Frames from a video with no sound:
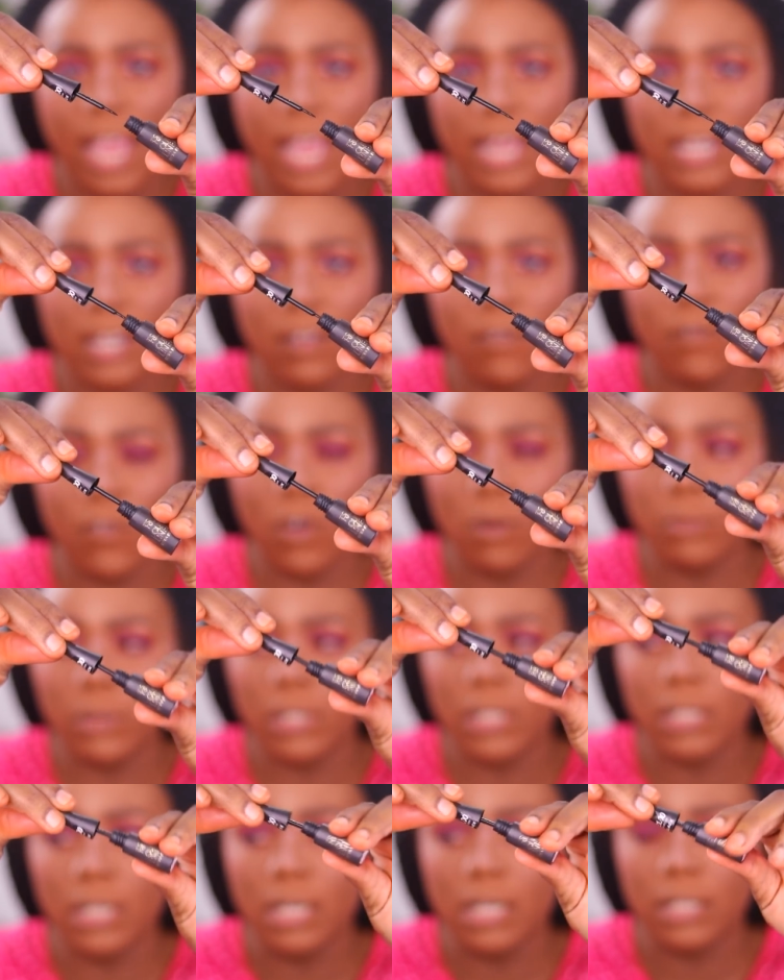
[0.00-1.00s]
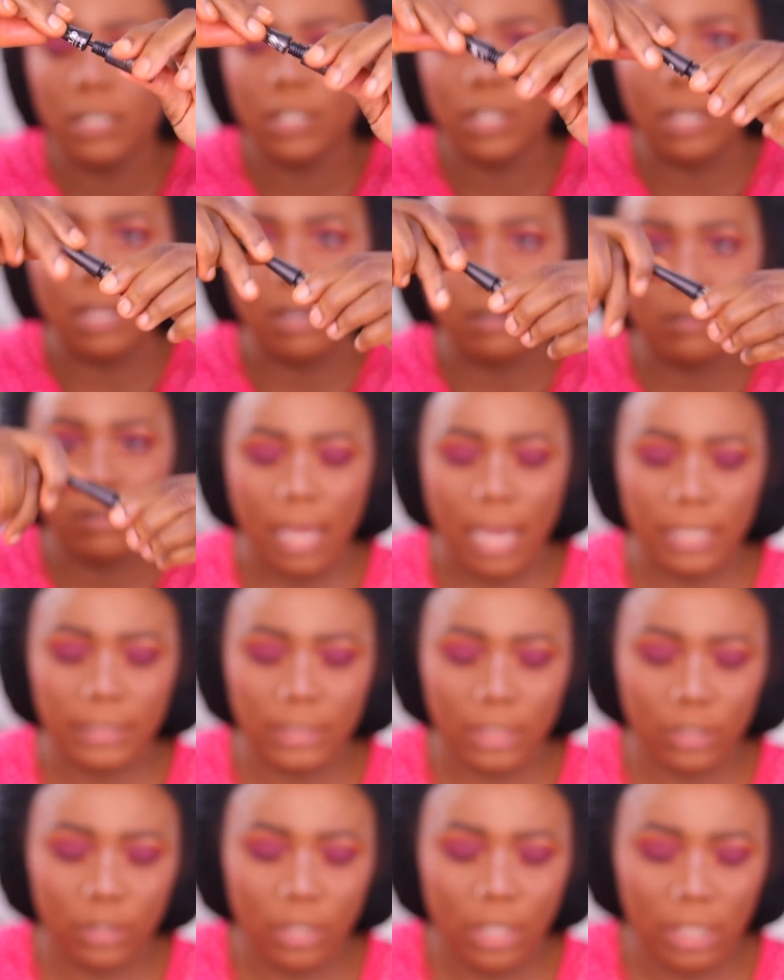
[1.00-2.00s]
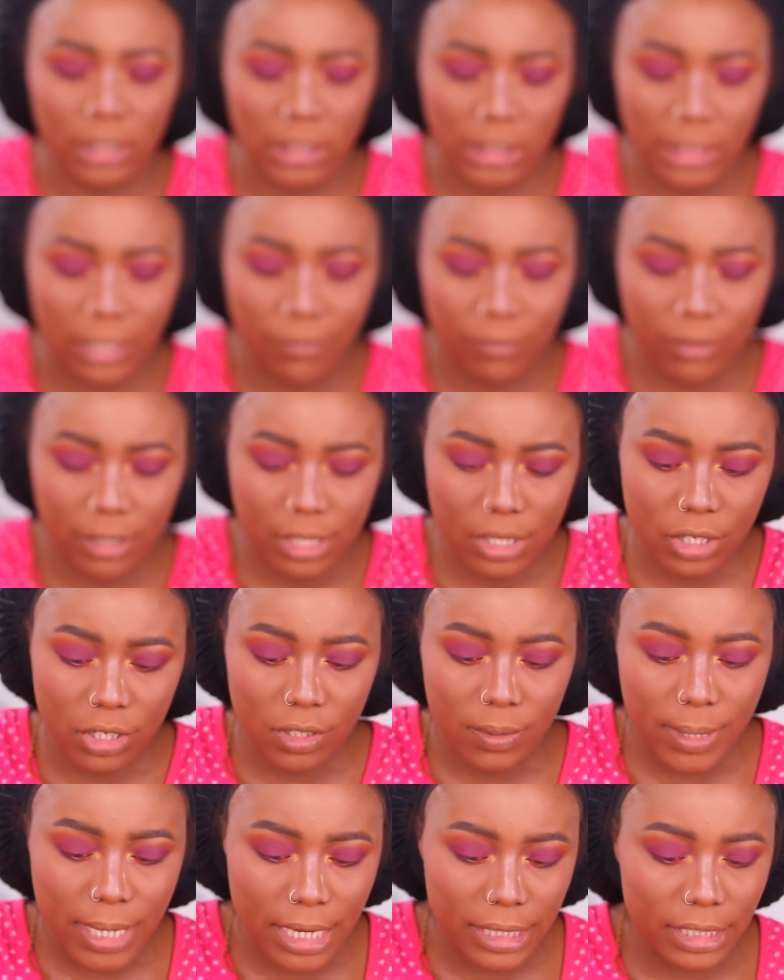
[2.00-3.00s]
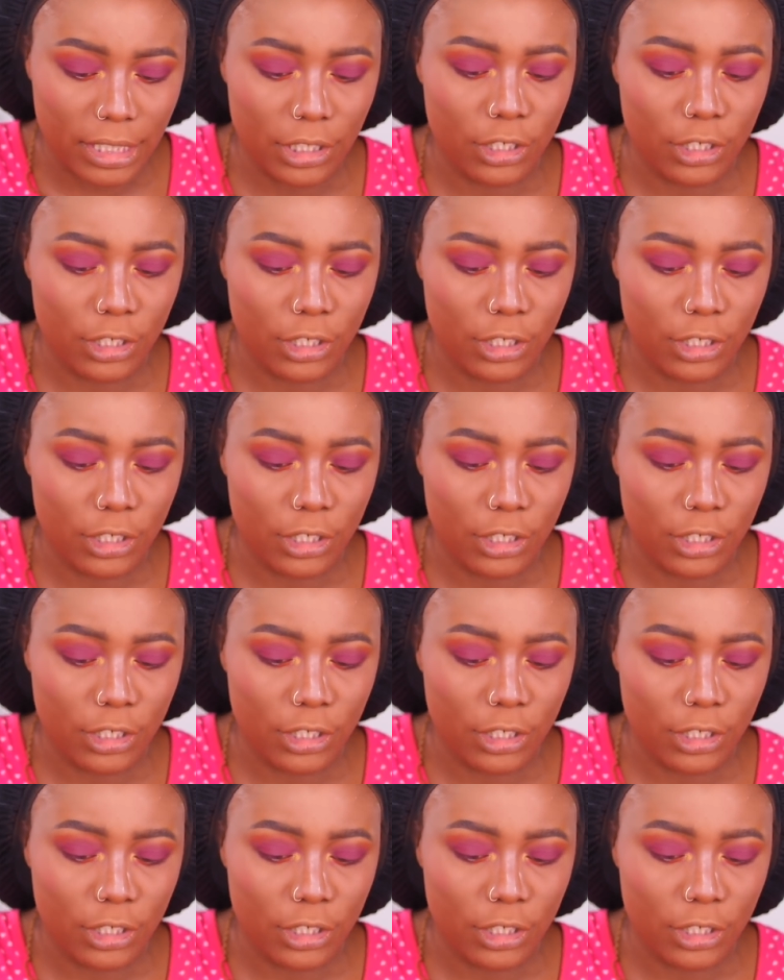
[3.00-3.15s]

and the formula, you know, it has a good longevity to it.